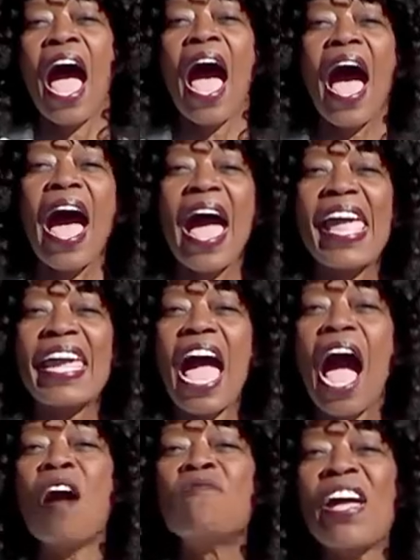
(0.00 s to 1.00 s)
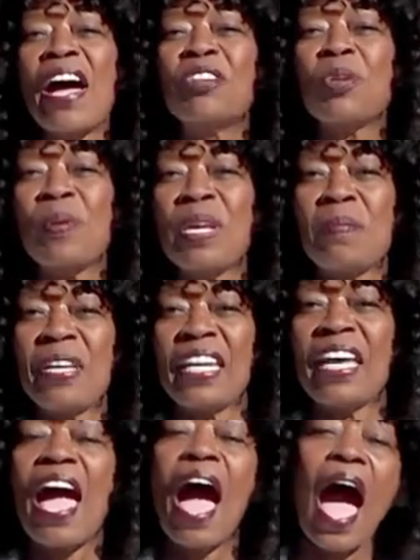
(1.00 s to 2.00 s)
Hi, I'm Valder
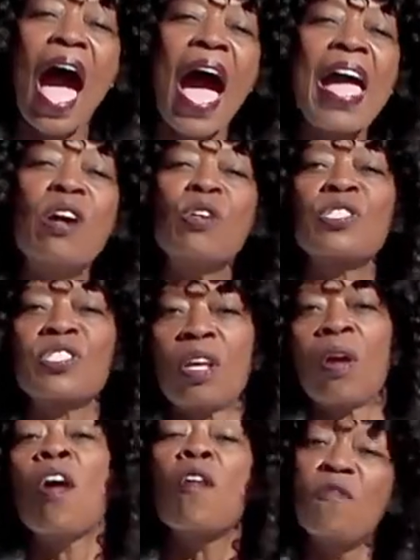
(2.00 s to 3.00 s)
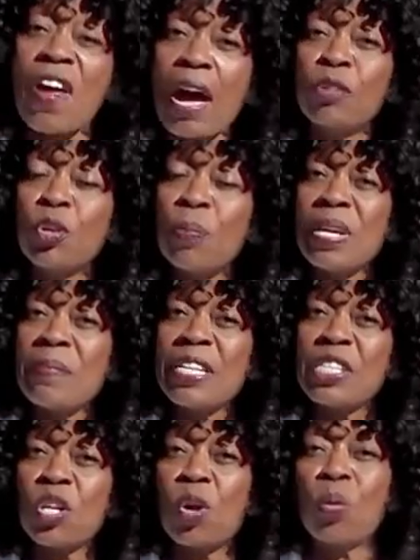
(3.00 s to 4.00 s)
Beebe. I host the Valder Beebe
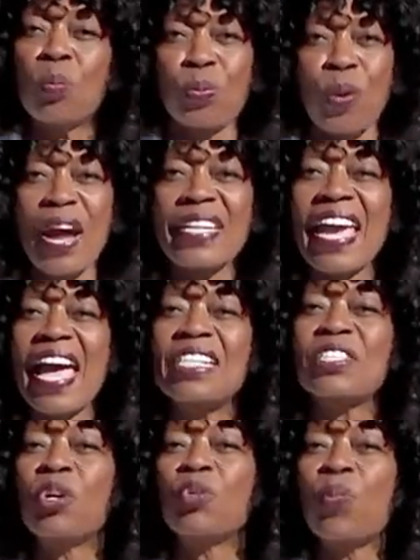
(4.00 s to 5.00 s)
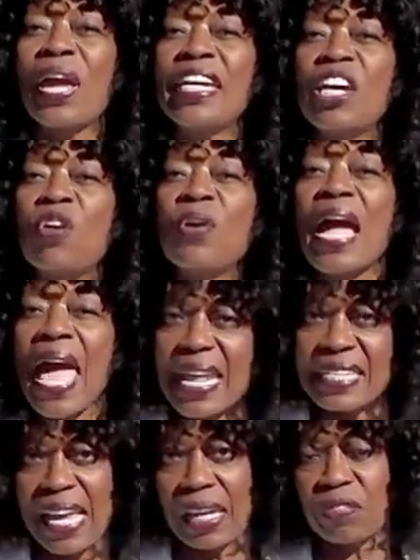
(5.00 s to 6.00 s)
Show, broadcast on radio
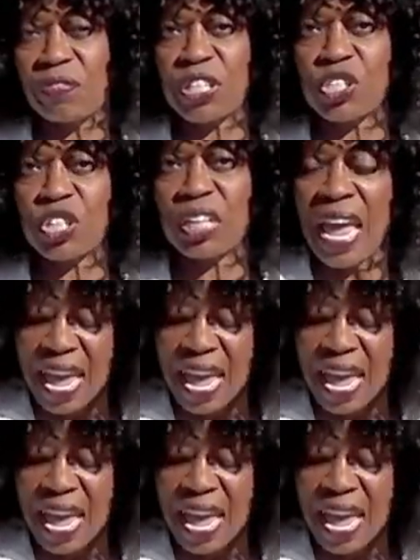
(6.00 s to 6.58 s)
and television,